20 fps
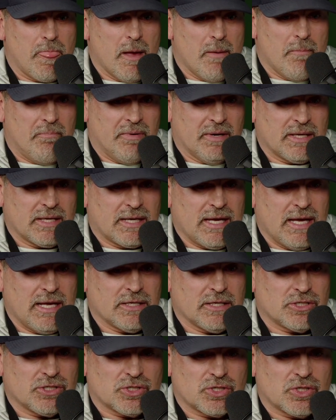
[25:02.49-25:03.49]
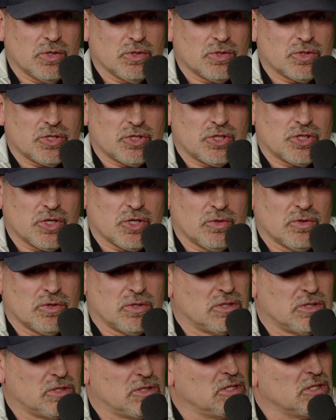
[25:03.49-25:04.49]
But again, it just goes to show the
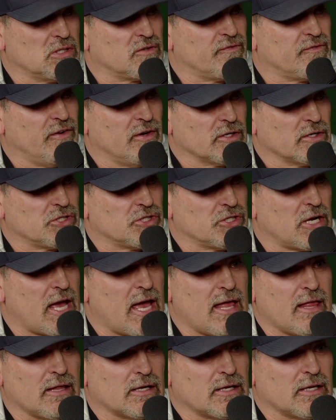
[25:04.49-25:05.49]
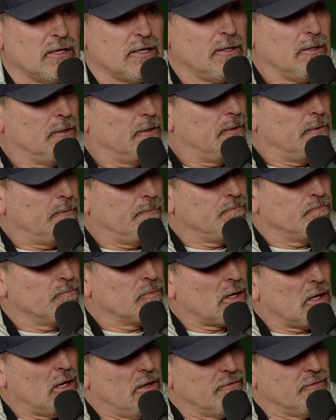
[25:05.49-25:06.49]
dysfunctionality
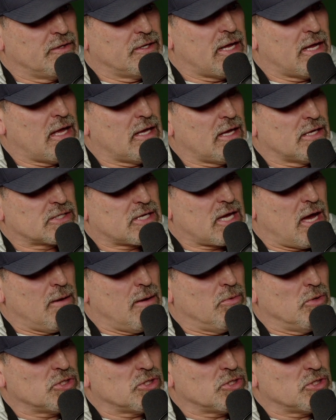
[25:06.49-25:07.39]
of the Dallas Cowboys.